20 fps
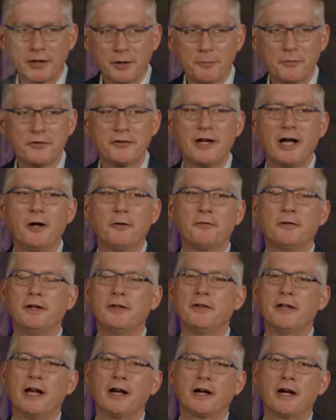Himself
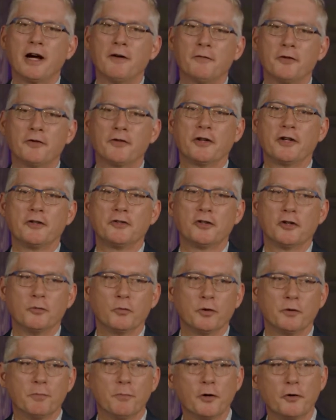in that conversation
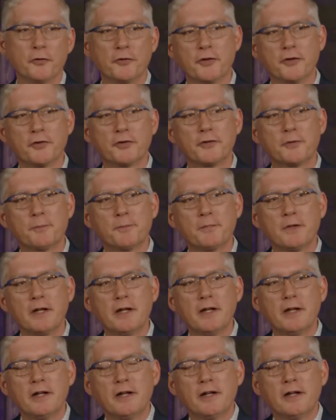with Moses.
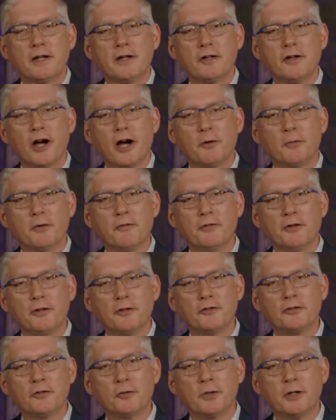God
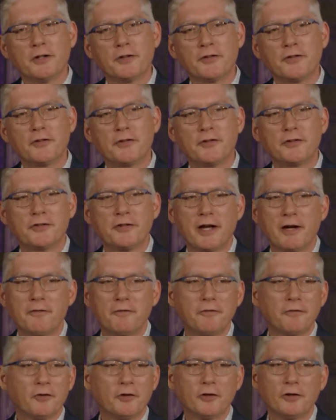revealed to us
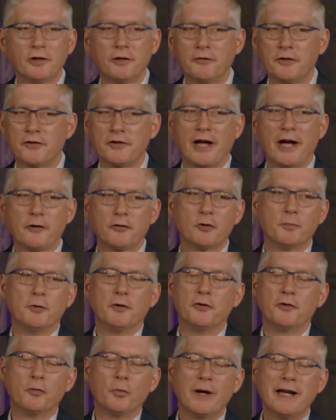several of His
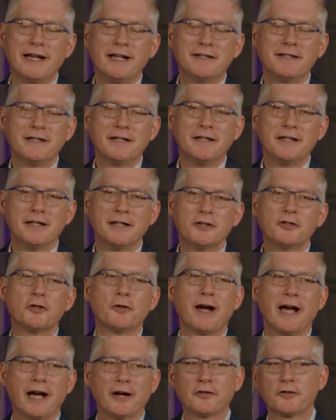attributes, ways He
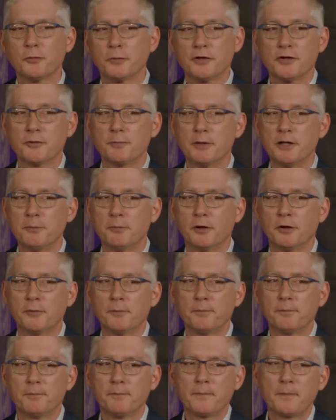interacts with His people.
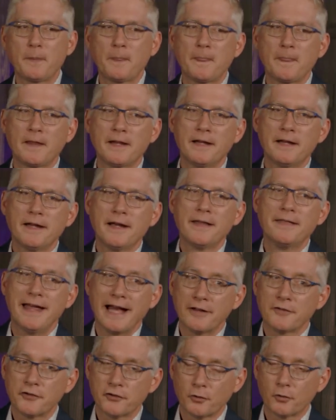
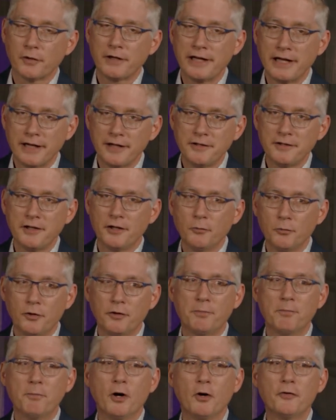That story ended
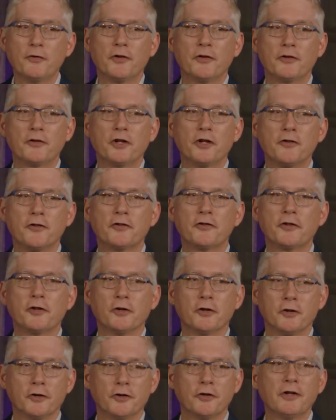with Moses
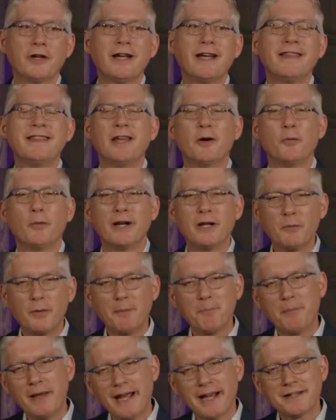concerned that when he
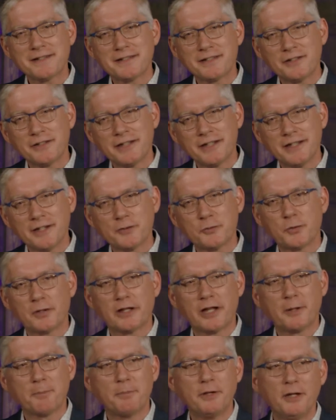went back to the
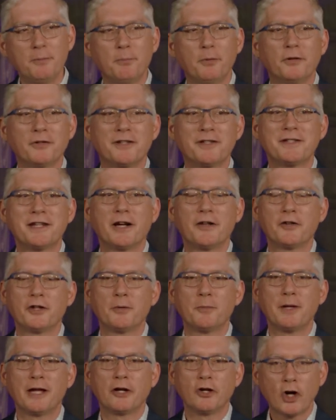Israelite people to tell
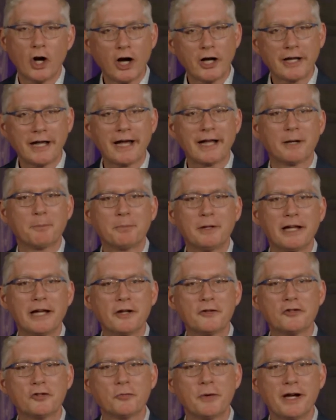them that God had a
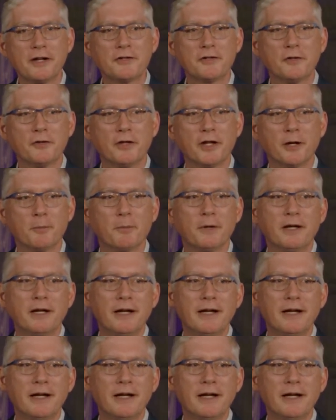plan to rescue them